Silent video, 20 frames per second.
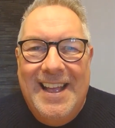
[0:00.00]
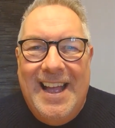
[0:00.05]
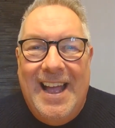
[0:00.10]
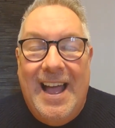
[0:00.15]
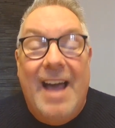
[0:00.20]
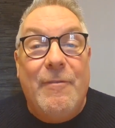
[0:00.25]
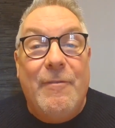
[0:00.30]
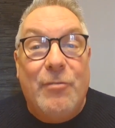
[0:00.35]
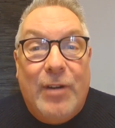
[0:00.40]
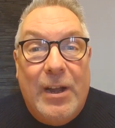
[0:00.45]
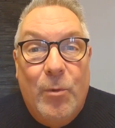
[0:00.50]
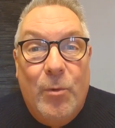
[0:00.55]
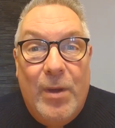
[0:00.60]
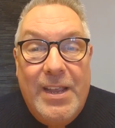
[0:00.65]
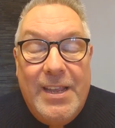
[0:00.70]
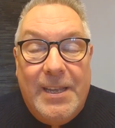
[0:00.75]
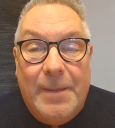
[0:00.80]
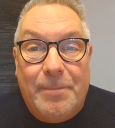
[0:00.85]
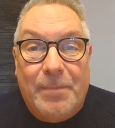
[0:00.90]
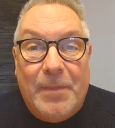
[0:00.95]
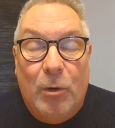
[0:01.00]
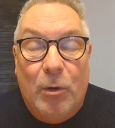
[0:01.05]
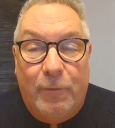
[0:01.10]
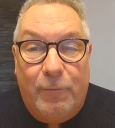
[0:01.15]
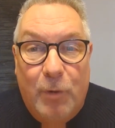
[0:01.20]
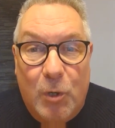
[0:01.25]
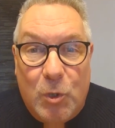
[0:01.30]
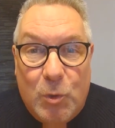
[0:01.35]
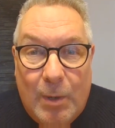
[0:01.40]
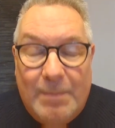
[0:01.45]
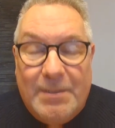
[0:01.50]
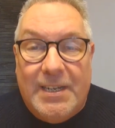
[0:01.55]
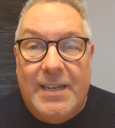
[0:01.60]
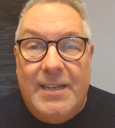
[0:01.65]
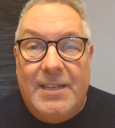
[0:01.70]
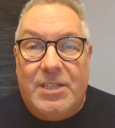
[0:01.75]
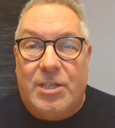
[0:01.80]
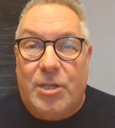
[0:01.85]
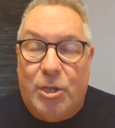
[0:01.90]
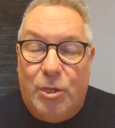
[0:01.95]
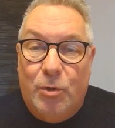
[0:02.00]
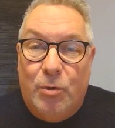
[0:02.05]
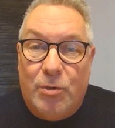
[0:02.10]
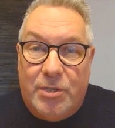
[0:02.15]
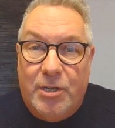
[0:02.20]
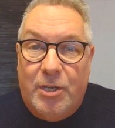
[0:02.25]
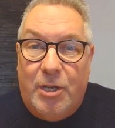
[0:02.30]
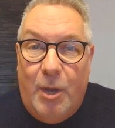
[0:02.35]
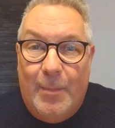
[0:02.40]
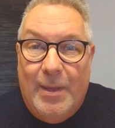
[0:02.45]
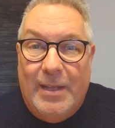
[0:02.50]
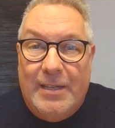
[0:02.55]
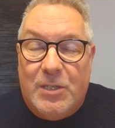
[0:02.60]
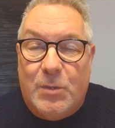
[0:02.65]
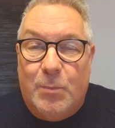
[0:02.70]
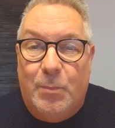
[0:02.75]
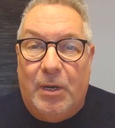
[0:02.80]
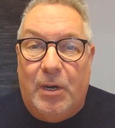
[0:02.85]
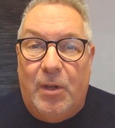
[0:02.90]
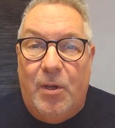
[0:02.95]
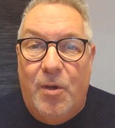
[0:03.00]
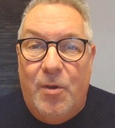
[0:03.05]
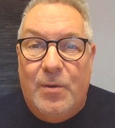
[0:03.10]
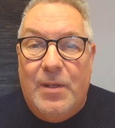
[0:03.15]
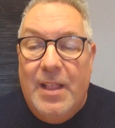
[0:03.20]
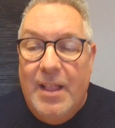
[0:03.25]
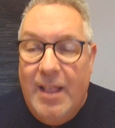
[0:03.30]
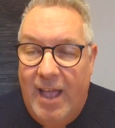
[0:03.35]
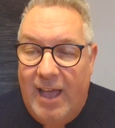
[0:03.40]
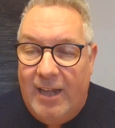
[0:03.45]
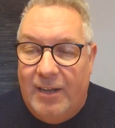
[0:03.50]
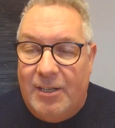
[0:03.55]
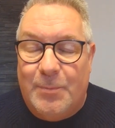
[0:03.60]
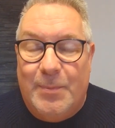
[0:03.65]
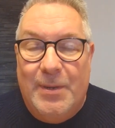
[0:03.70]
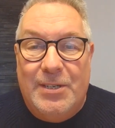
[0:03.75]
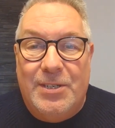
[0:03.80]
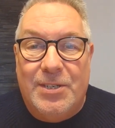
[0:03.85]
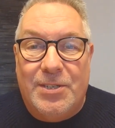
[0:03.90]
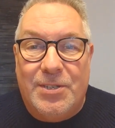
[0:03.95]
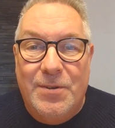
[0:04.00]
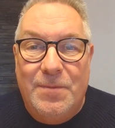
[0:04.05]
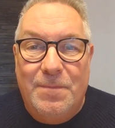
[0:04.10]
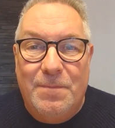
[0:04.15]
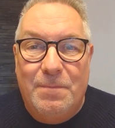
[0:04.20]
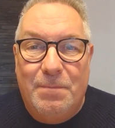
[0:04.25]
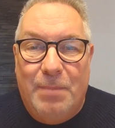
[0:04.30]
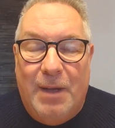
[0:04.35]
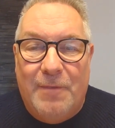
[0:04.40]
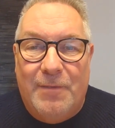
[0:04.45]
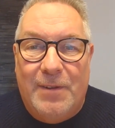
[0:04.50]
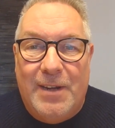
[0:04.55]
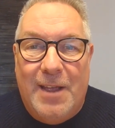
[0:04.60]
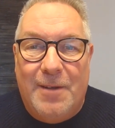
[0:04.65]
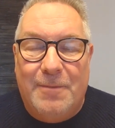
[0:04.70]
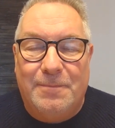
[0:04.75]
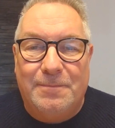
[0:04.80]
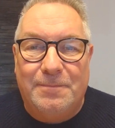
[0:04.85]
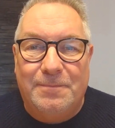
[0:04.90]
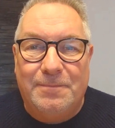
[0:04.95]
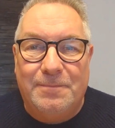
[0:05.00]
Have a great week. I look forward to updates, thoughts, and comments below. And I'll speak to you soon. Bye for now.